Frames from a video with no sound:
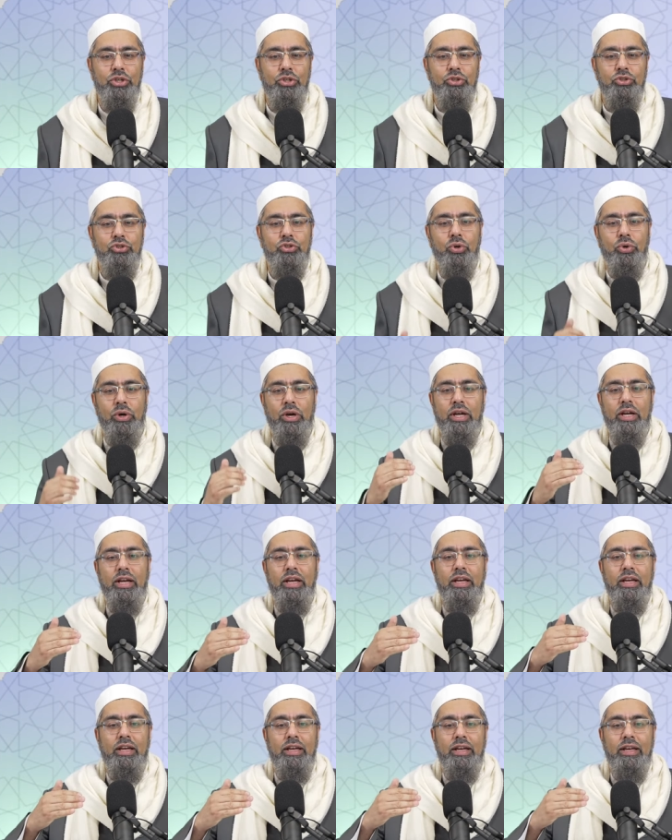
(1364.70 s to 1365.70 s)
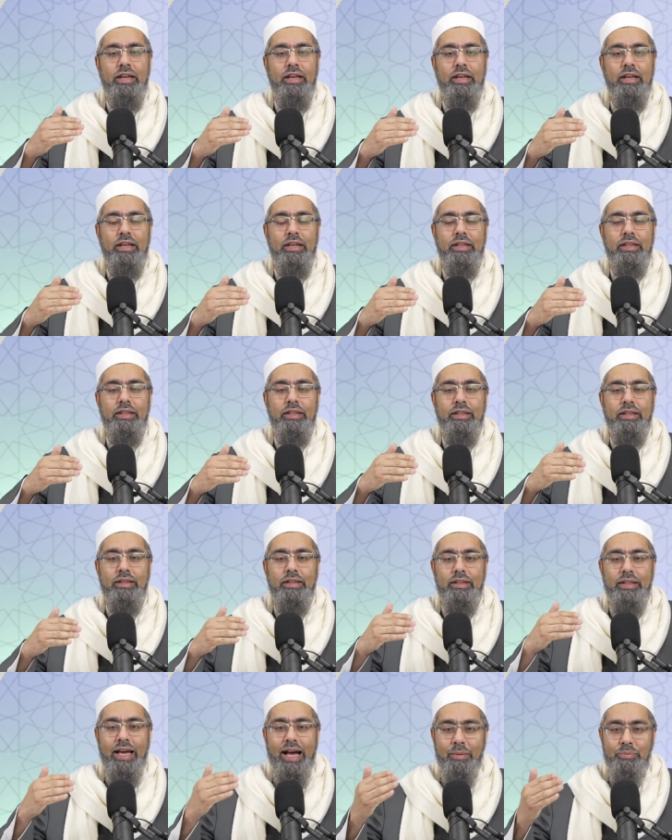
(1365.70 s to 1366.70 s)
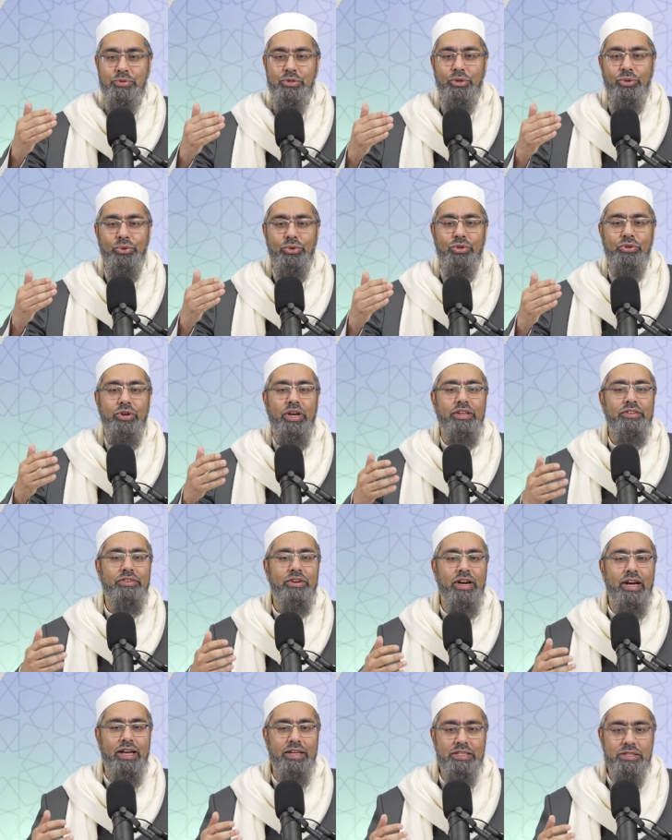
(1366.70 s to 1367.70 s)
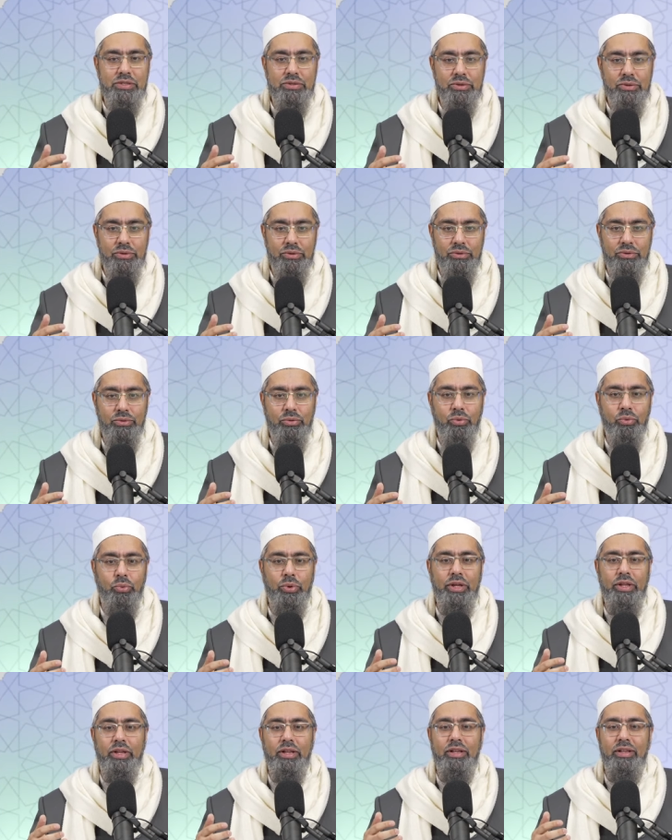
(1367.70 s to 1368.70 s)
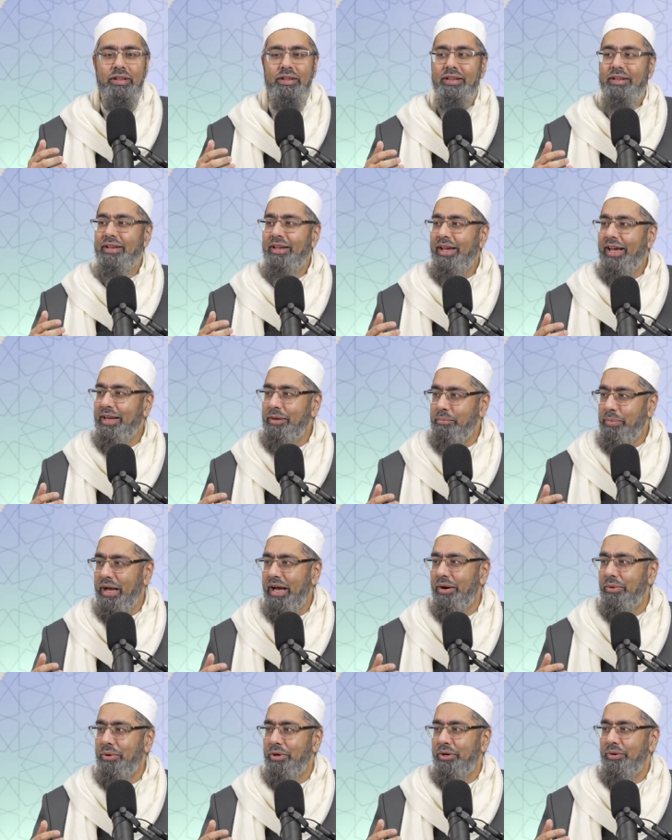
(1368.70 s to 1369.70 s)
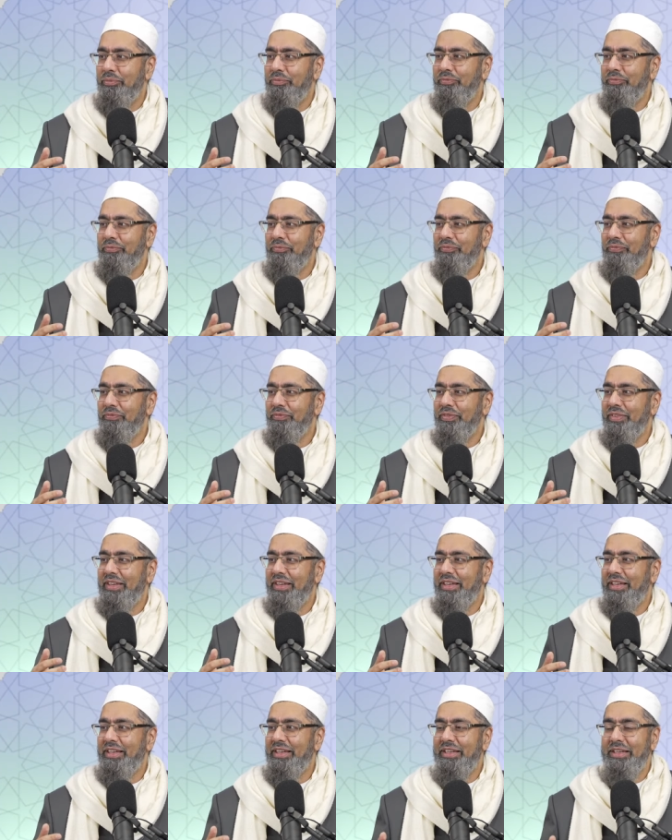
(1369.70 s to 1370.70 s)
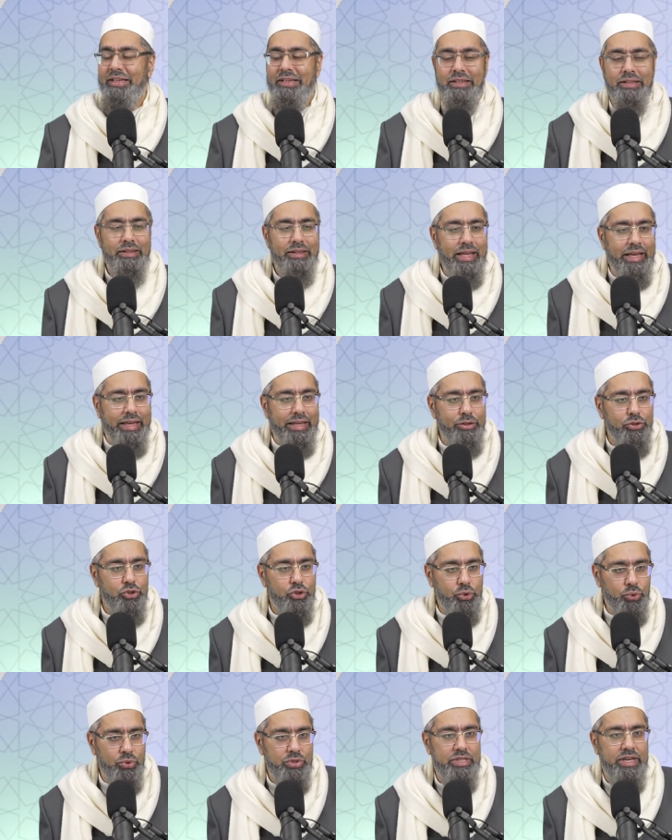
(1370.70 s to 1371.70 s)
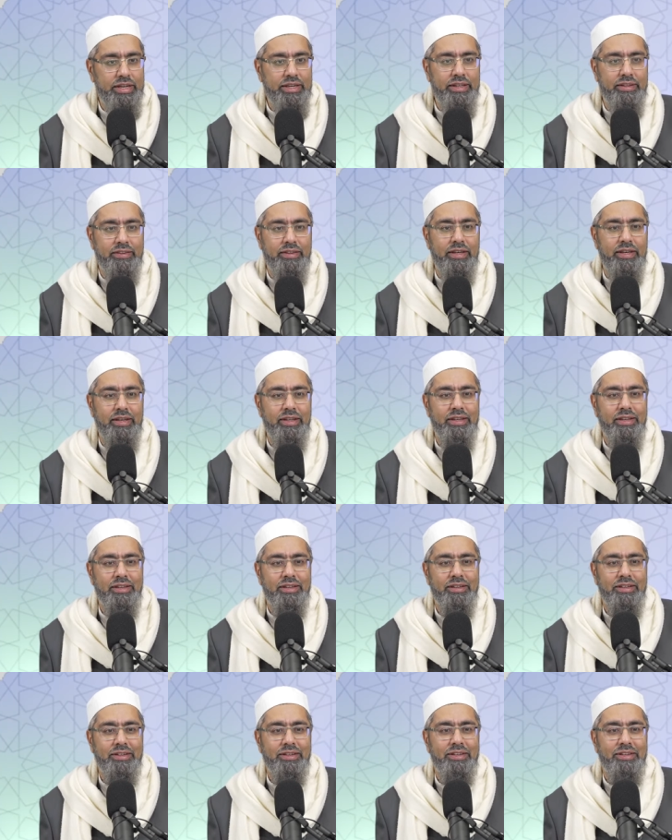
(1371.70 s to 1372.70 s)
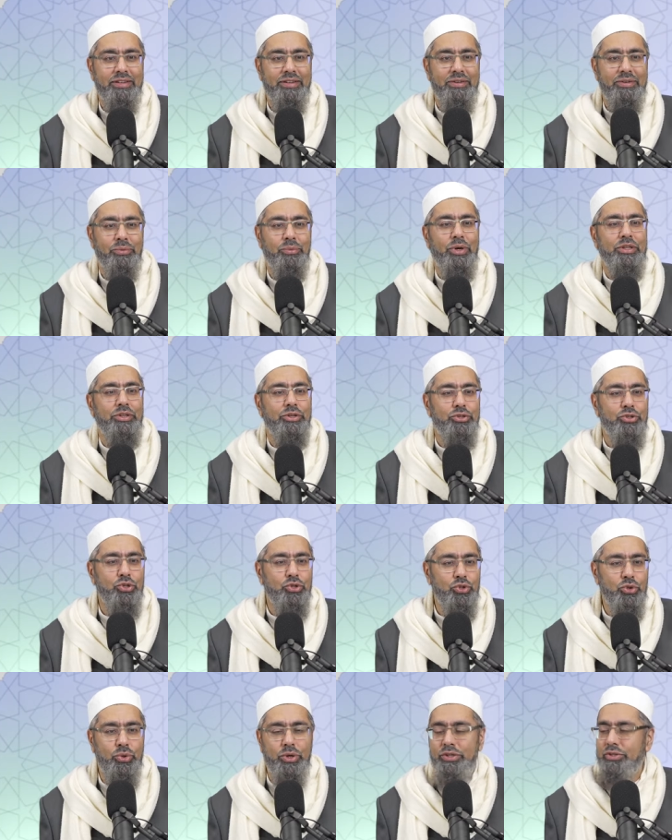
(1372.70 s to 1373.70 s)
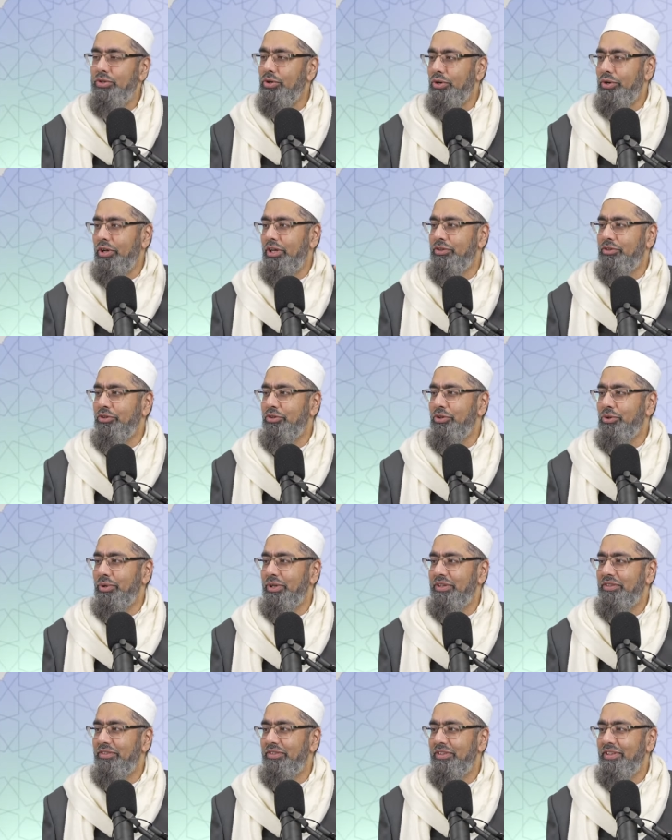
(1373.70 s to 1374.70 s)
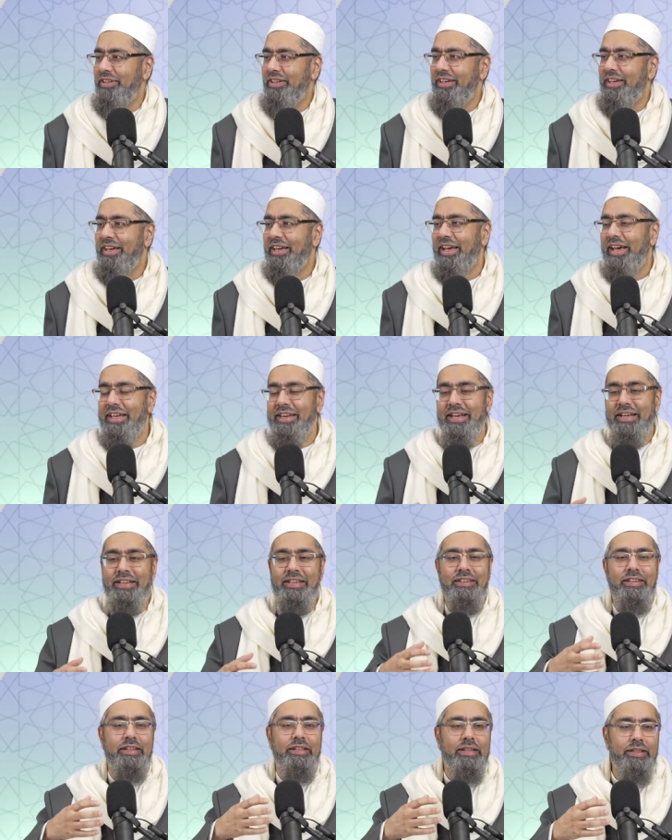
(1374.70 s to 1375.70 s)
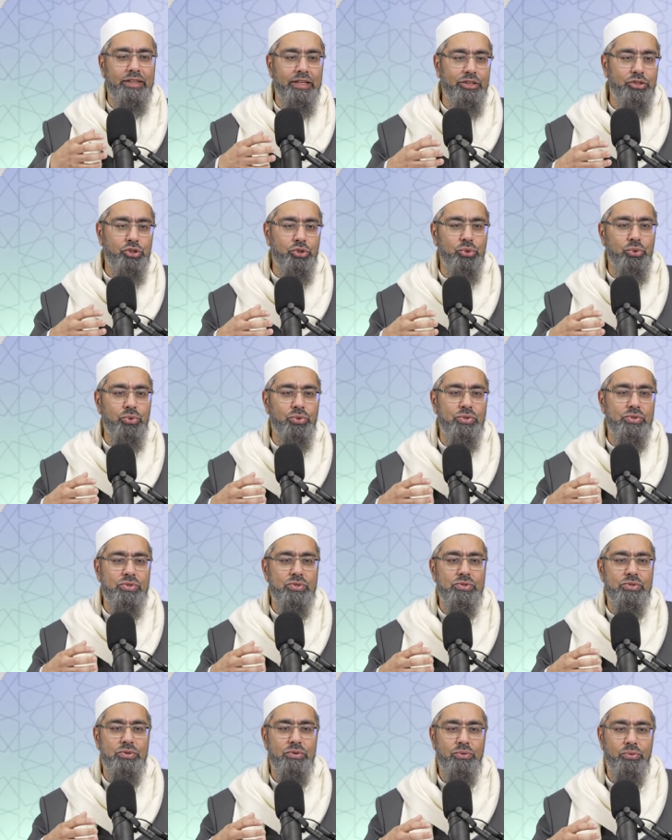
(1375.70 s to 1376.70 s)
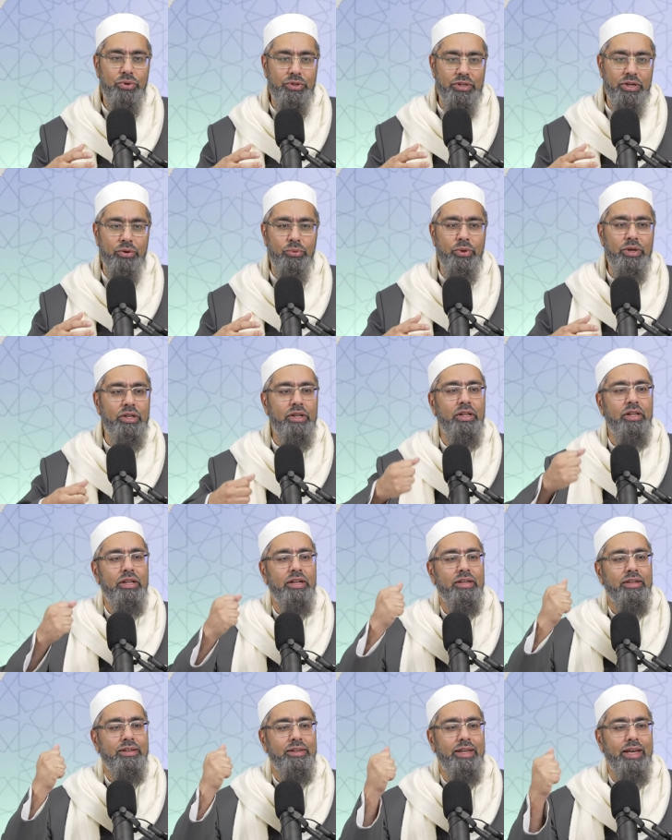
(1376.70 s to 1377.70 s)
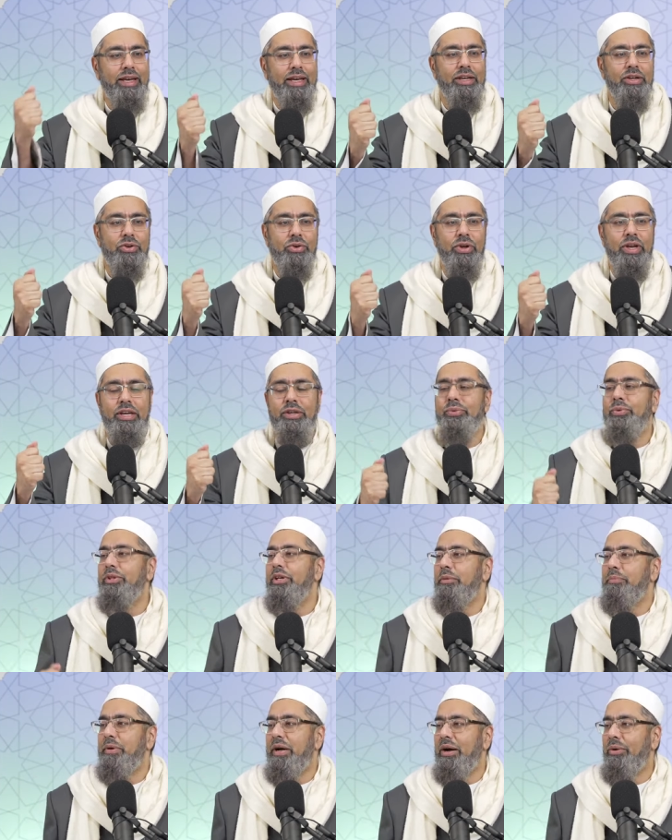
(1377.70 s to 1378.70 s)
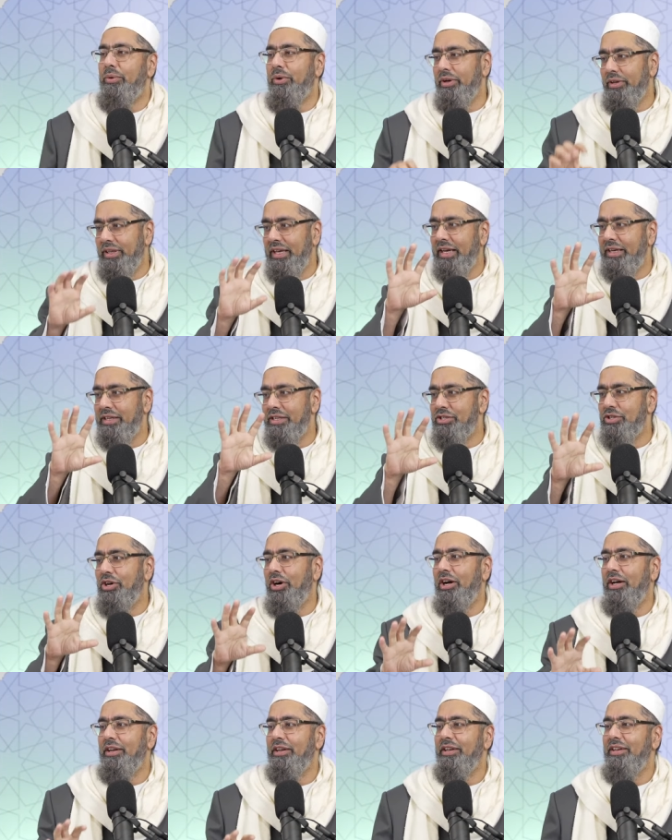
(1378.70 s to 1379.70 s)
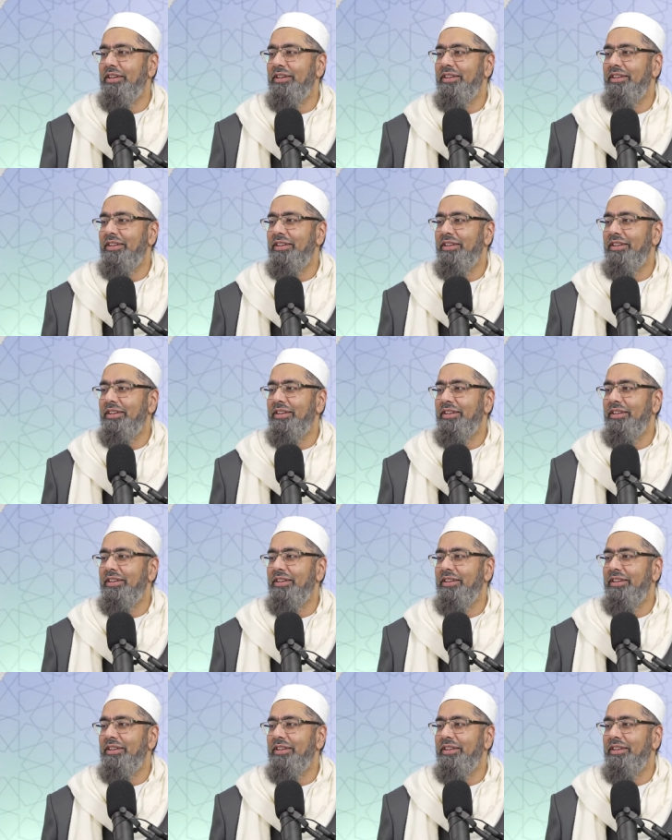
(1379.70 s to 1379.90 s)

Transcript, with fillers: So the absolute creator has will and power. They can choose anything, whether to do it or not to do it. And anything that they choose with their will, they can create with their power. That is God,